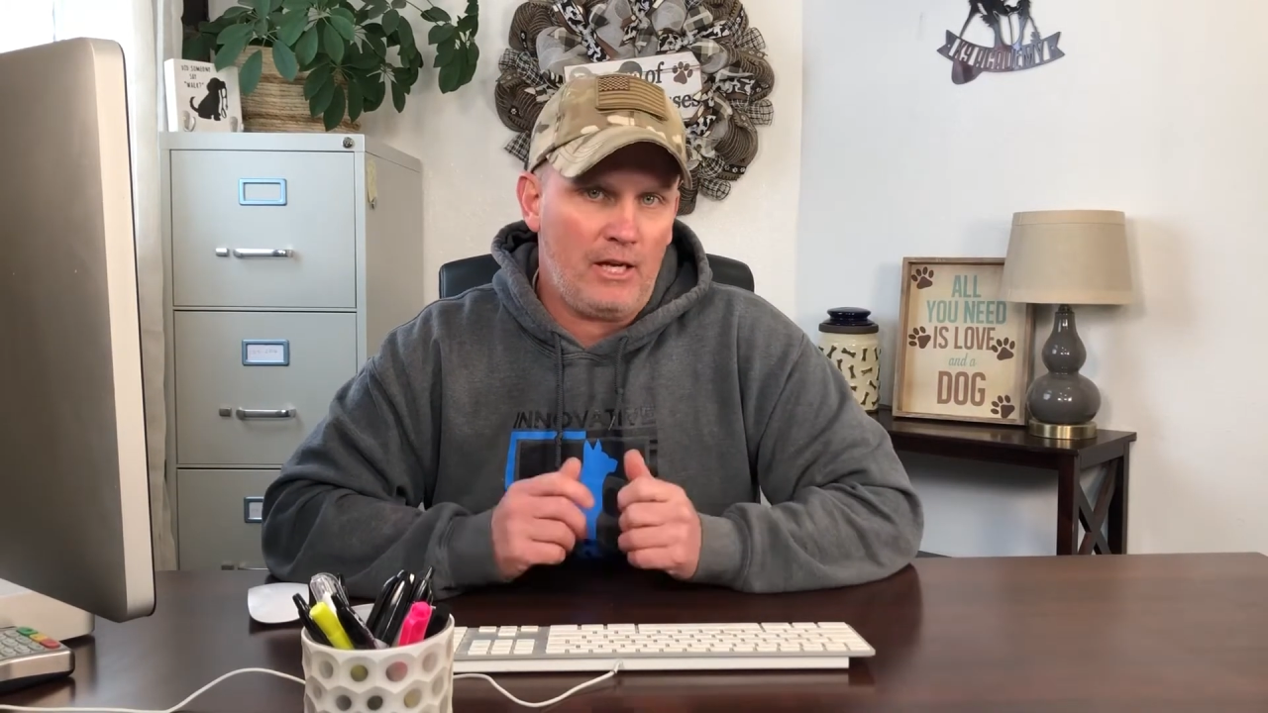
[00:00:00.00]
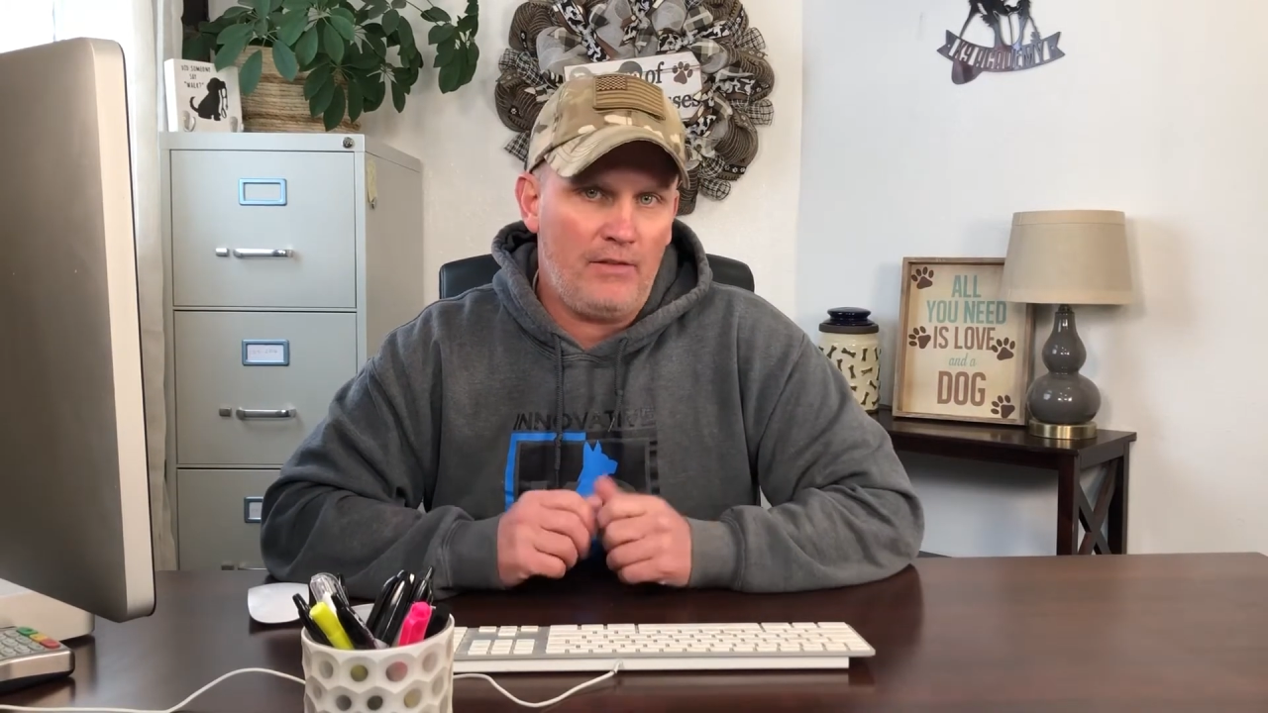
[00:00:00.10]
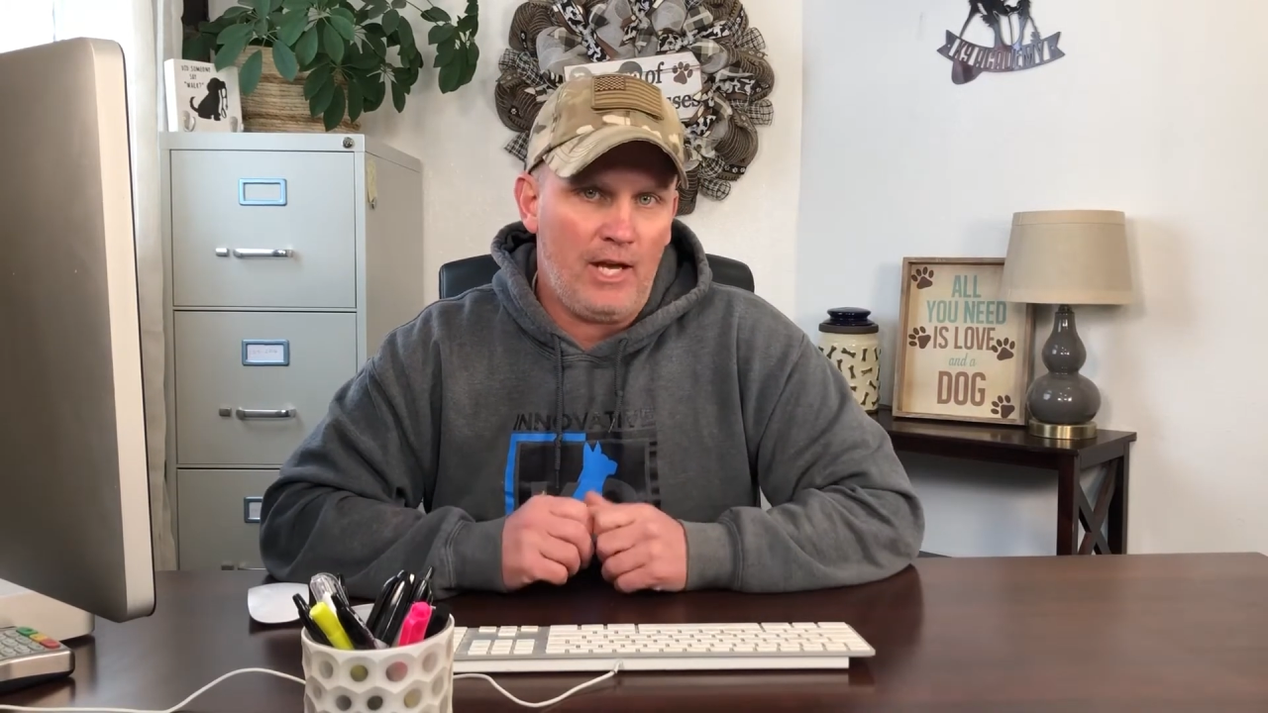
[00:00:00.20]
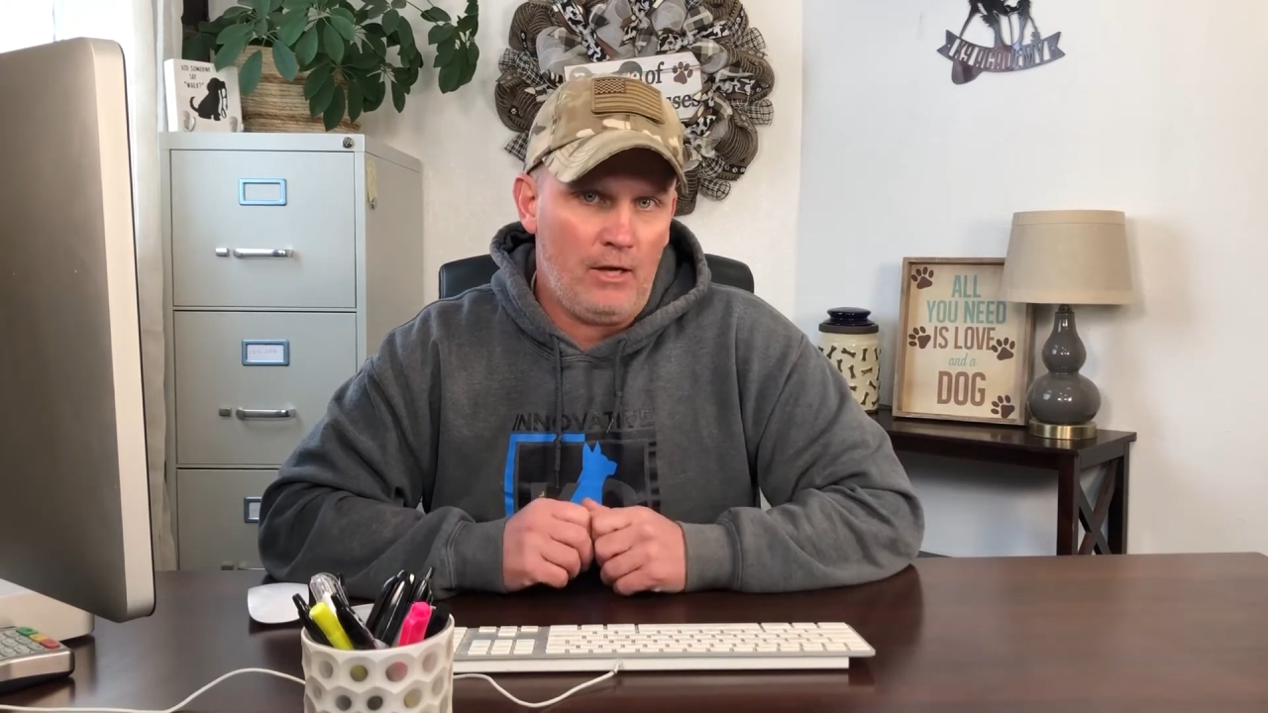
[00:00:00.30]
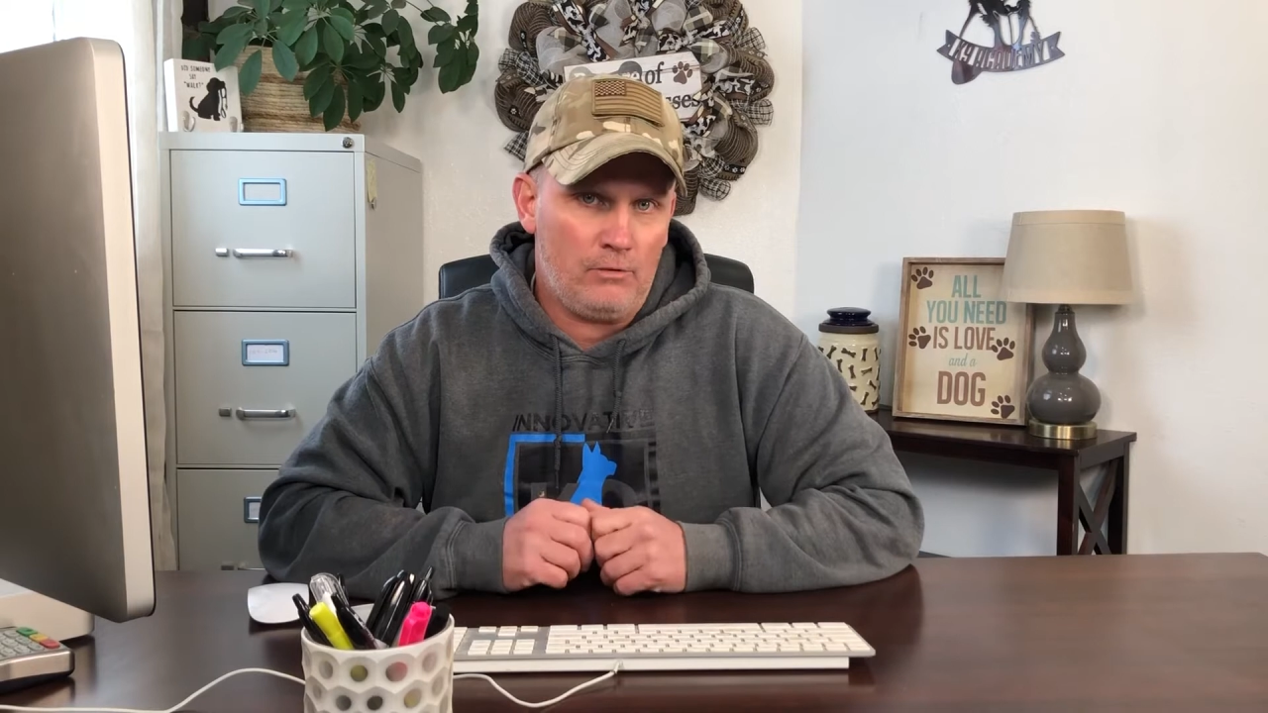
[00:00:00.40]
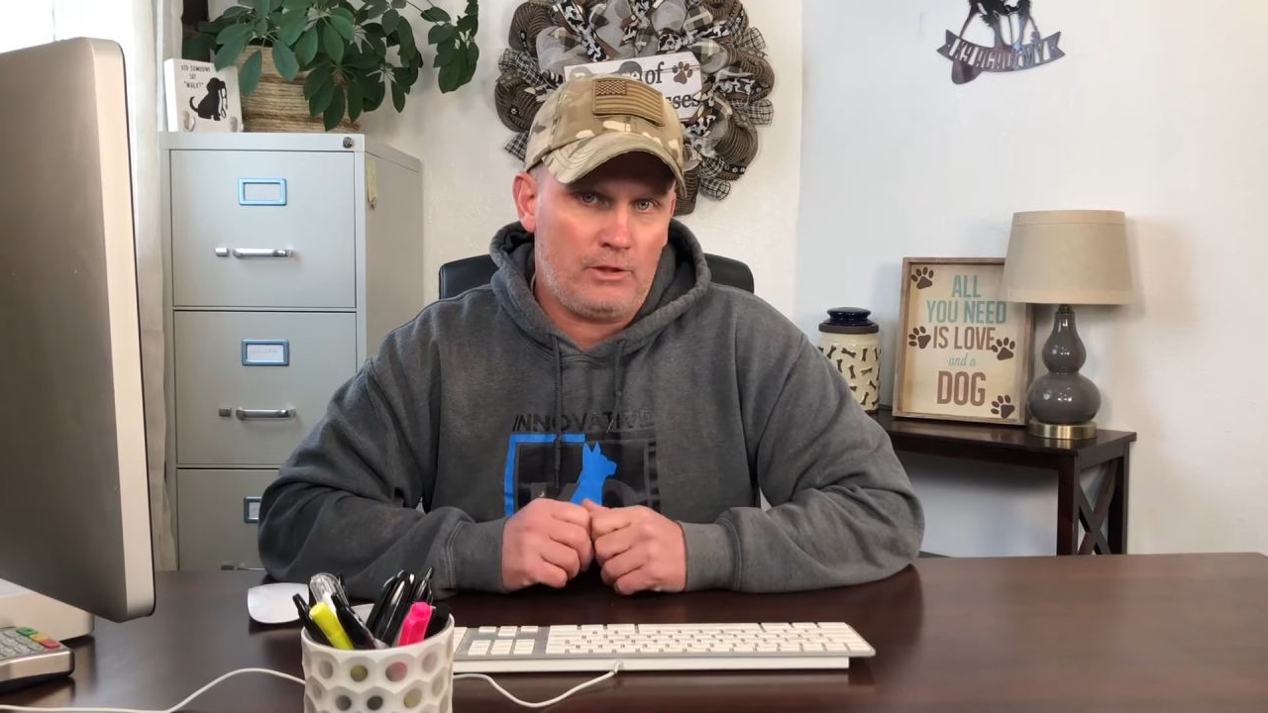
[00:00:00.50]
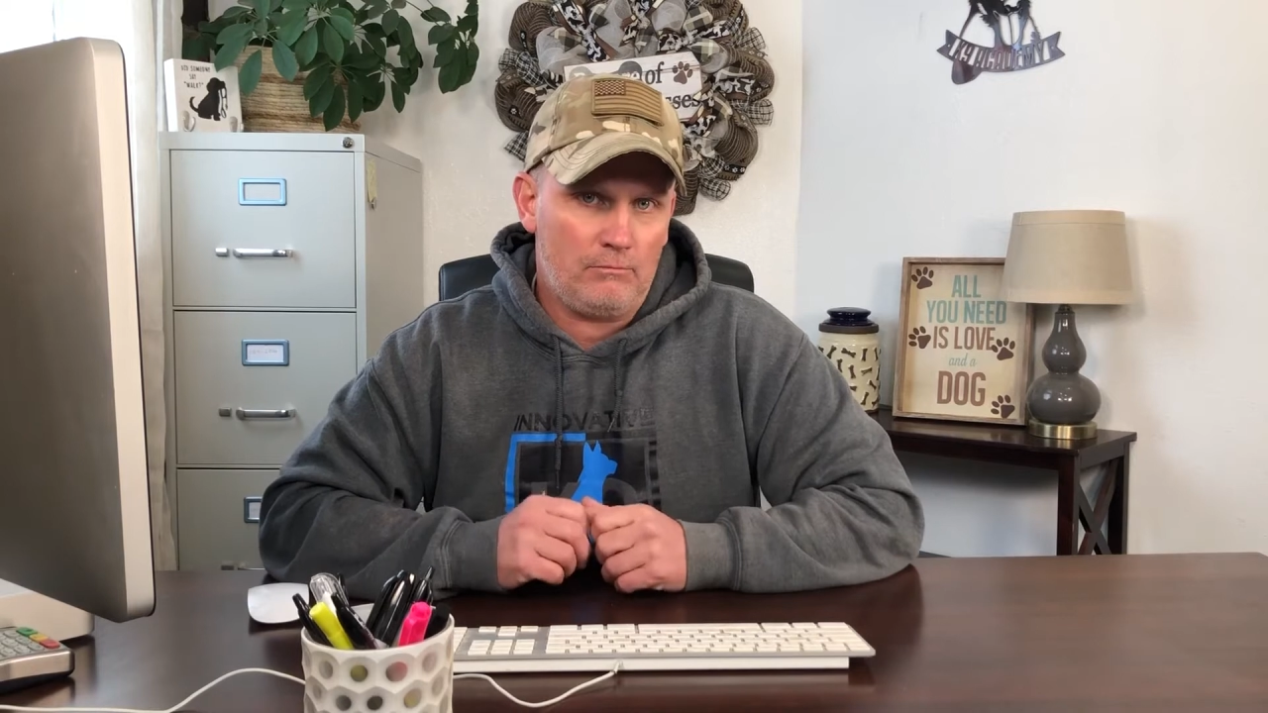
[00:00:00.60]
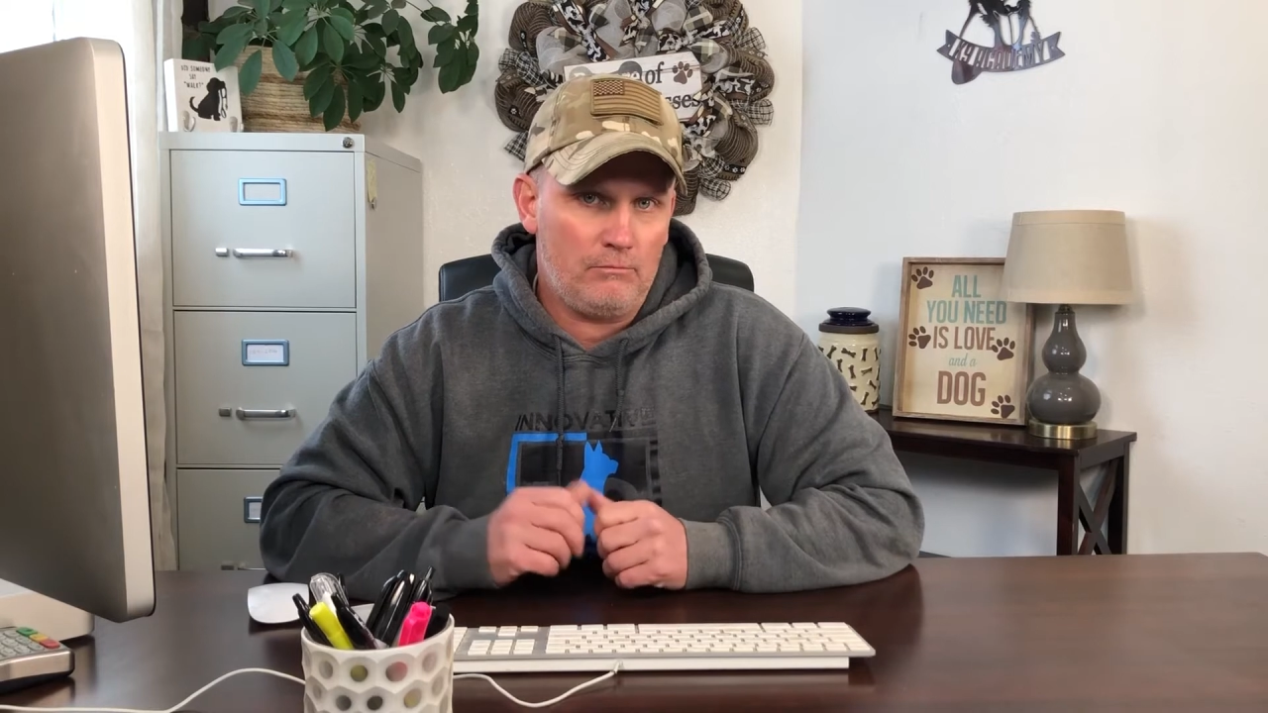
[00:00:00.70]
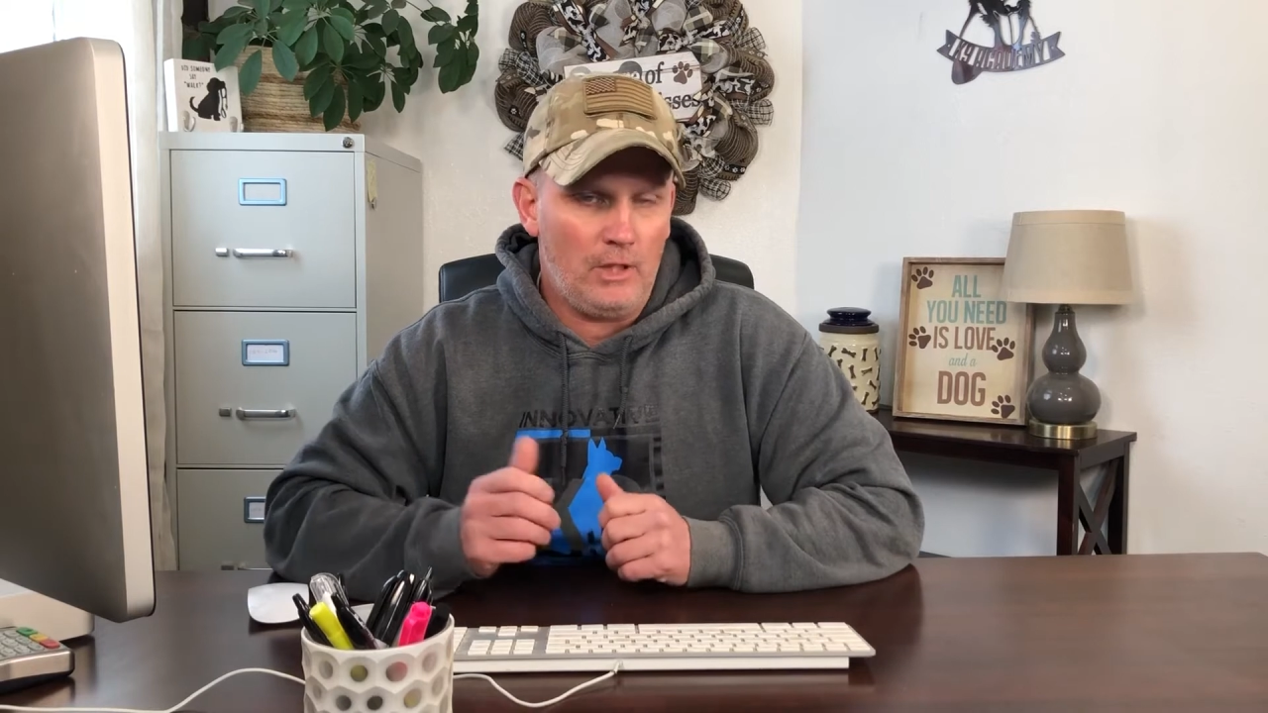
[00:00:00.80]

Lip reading: of the house.